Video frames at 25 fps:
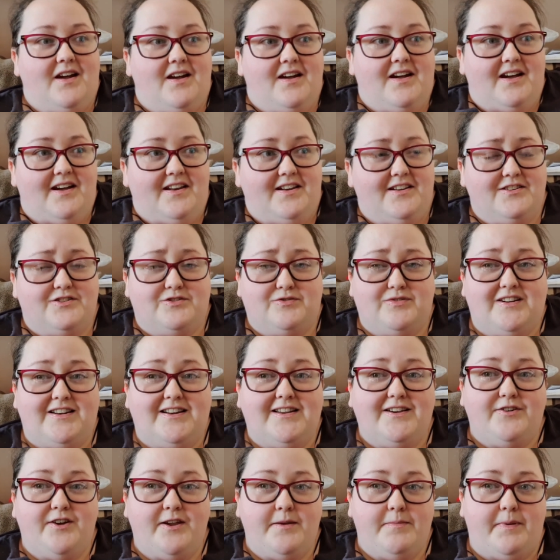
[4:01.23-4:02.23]
and it's
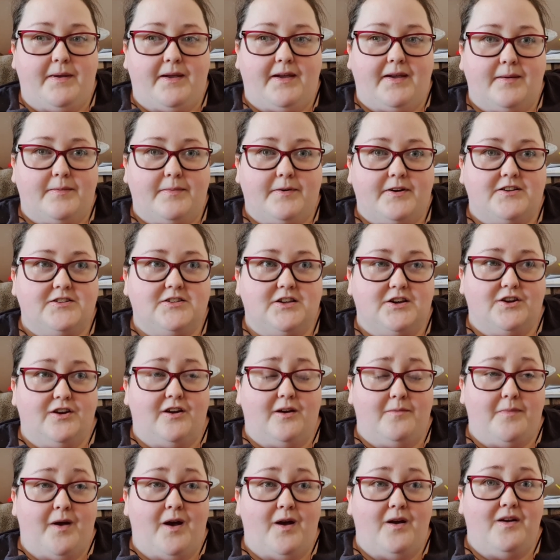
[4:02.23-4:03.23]
really creepy because I
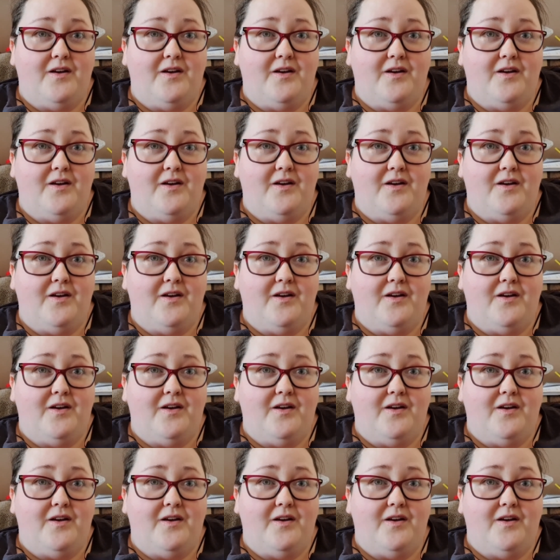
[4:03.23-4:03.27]
don't